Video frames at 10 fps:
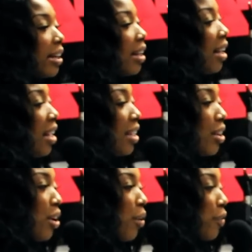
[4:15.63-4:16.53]
And,
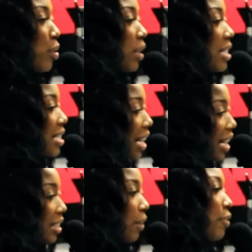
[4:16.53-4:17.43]
you know, if you can
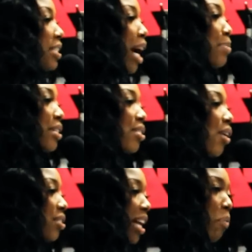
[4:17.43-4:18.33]
sing different types of
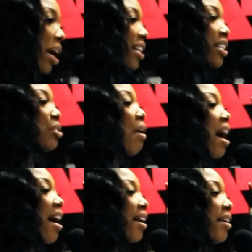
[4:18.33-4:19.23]
songs, like why not
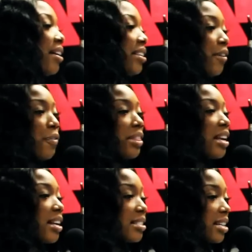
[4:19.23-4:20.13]
try different
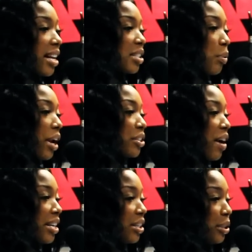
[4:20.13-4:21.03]
things? And that's what I
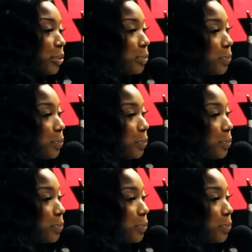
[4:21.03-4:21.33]
tried to do.